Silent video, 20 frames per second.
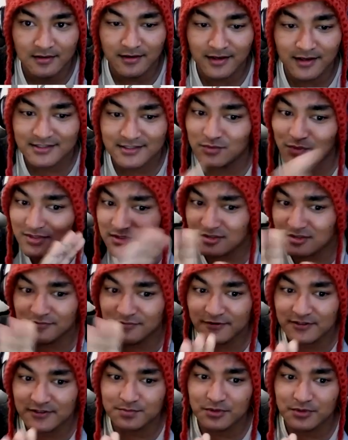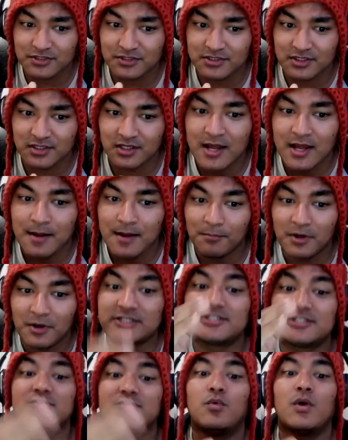Right? She wasn't the first person,
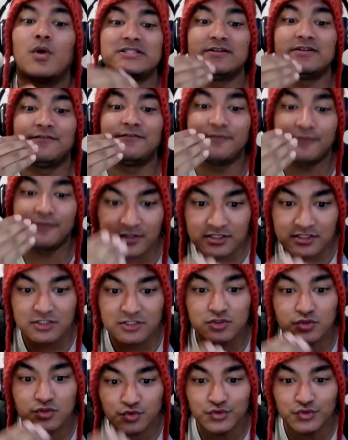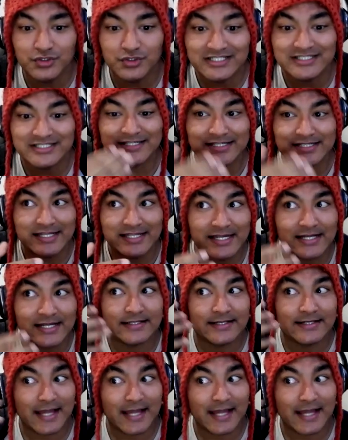but she was the first to do it in air.